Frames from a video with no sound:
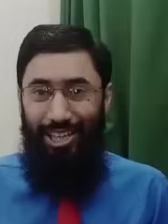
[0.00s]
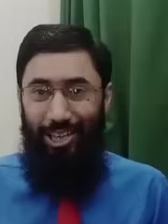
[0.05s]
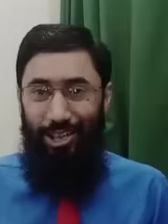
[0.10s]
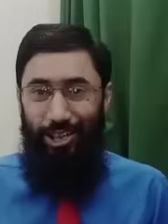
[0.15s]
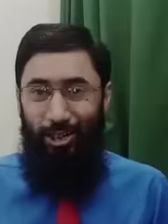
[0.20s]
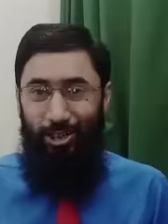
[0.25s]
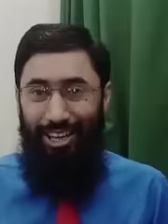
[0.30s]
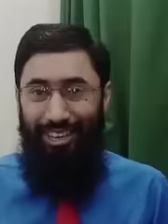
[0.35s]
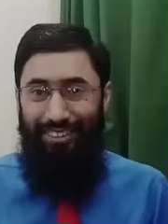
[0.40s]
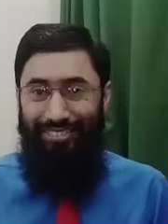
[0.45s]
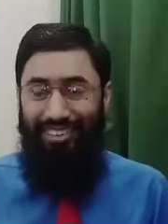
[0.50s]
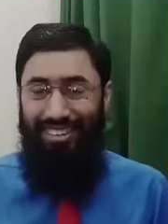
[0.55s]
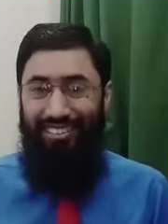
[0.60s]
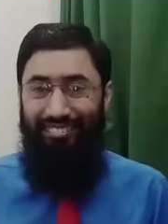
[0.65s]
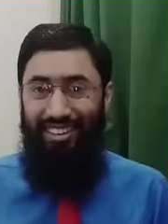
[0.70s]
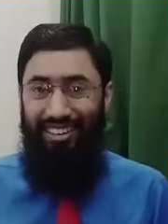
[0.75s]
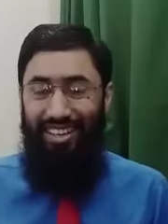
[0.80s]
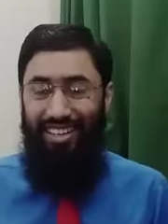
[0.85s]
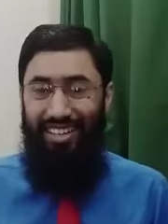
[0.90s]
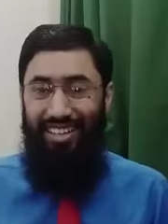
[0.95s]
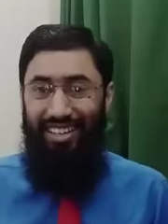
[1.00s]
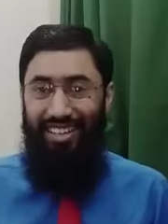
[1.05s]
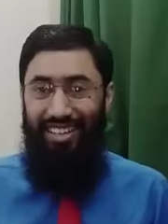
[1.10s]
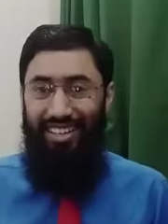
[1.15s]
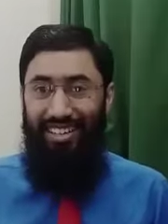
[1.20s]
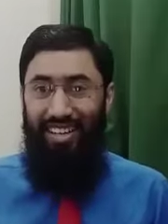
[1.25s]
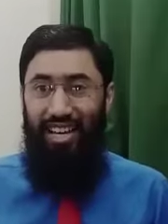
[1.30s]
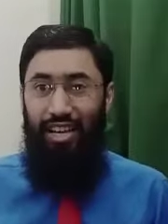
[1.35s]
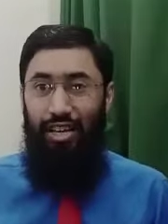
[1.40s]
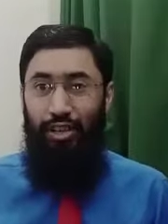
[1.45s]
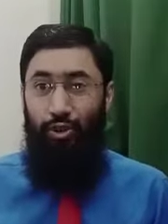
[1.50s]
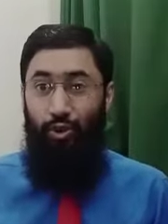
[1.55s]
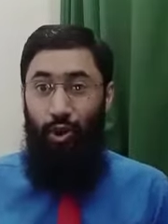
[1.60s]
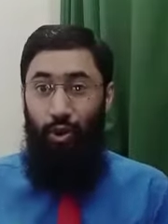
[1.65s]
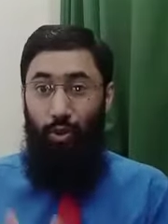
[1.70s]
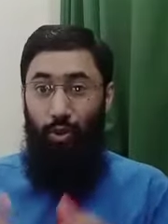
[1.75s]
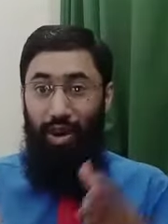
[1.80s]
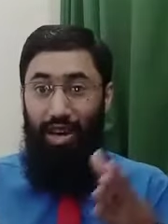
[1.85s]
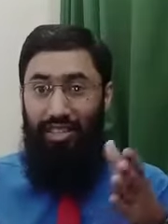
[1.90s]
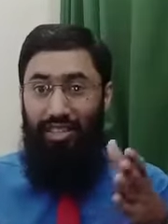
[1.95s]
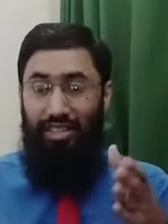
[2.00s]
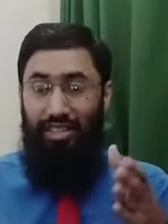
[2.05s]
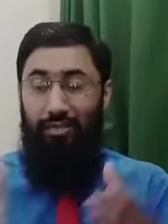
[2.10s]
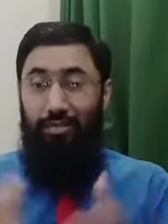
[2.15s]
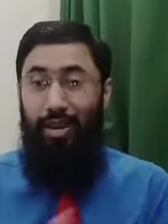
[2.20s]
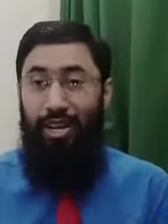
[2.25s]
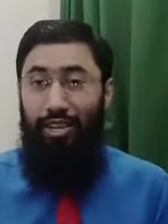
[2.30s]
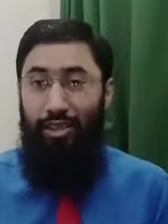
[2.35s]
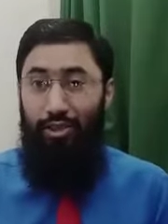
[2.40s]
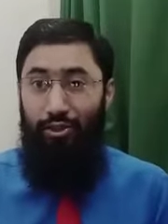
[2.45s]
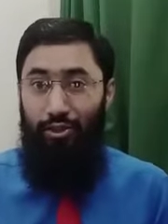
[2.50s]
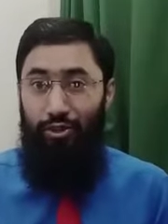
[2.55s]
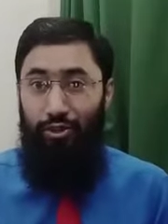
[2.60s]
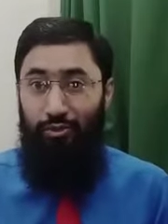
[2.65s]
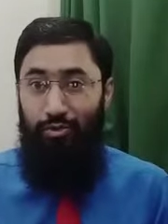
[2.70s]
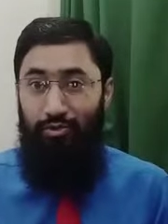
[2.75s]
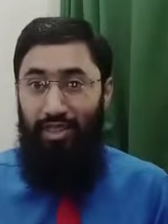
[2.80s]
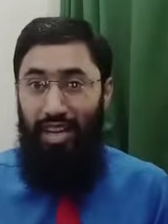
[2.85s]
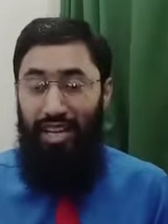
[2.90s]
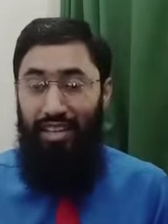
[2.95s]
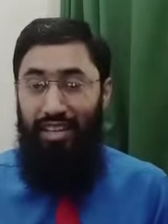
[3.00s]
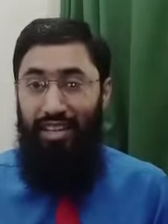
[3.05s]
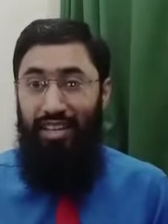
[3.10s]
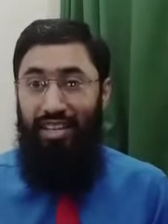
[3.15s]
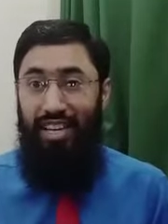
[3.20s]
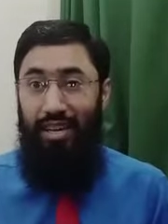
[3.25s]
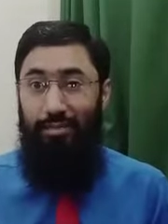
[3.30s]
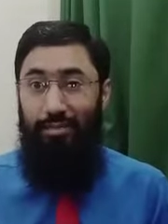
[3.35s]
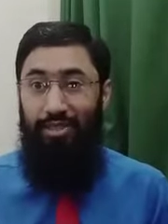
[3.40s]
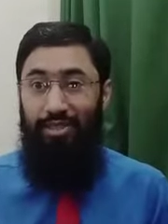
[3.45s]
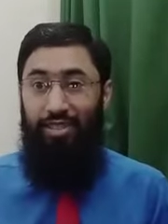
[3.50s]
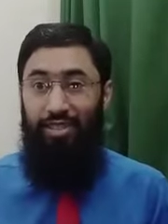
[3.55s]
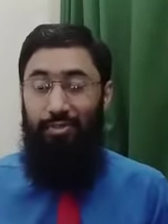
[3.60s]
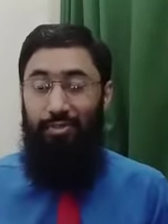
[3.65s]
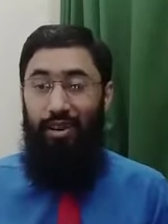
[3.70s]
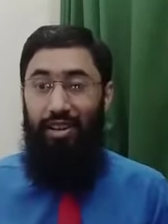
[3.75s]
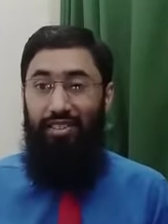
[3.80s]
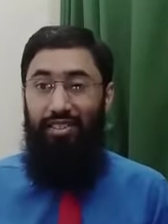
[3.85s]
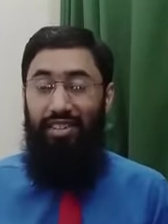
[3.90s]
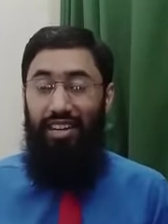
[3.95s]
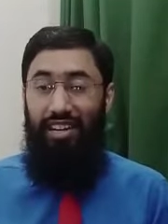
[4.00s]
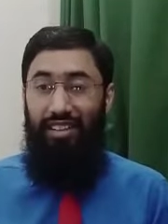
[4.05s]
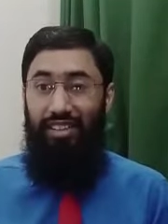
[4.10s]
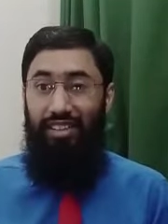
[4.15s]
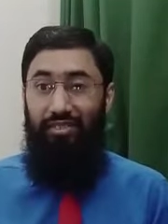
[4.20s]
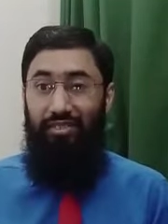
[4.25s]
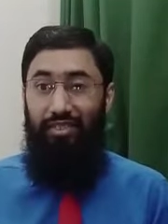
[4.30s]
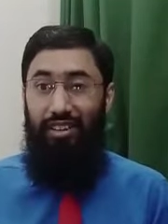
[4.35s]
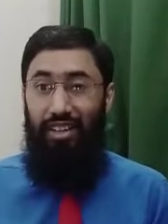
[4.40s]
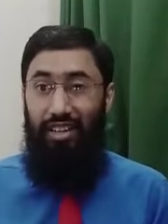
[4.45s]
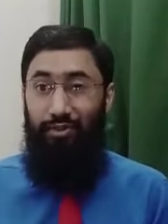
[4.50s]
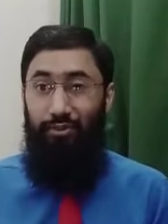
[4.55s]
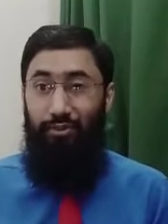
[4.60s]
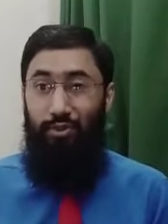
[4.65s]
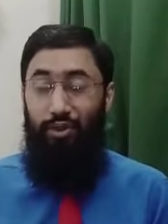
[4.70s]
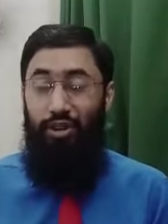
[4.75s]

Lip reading: Hello everyone, you are watching my YouTube channel Chemistry by Saad Anwar and